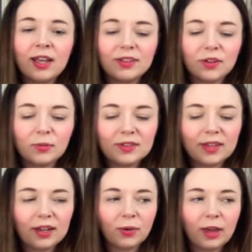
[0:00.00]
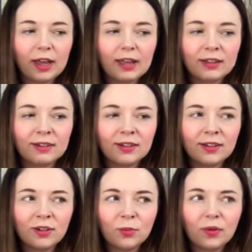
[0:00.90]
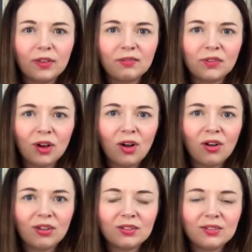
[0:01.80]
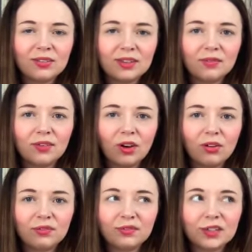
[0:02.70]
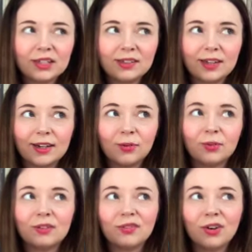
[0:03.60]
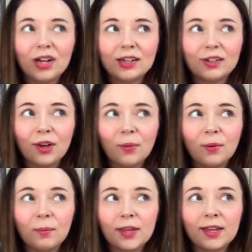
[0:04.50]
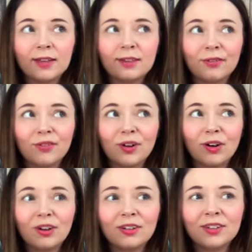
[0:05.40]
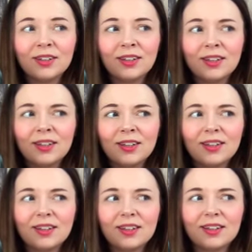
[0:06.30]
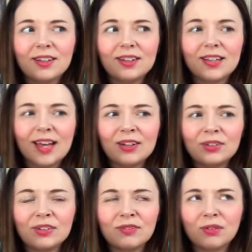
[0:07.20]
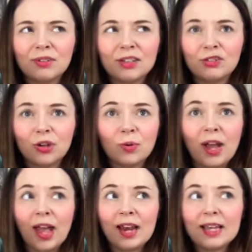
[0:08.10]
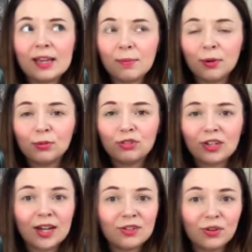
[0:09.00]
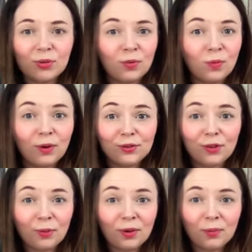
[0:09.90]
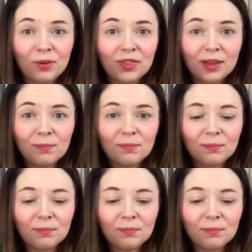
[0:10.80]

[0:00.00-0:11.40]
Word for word: It's almost like, okay, well they've not they've not freaked out they've not had a go at me they've not yelled they've not really shown any emotion i don't know what's going on with them